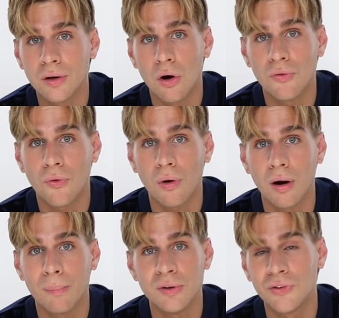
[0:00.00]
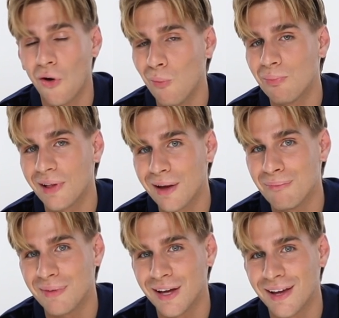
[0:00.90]
go for it. But don't
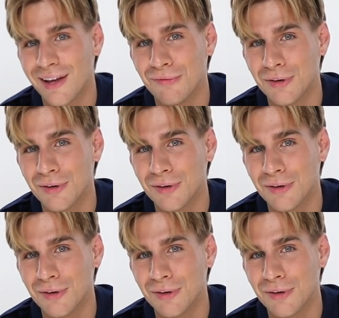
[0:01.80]
blame me if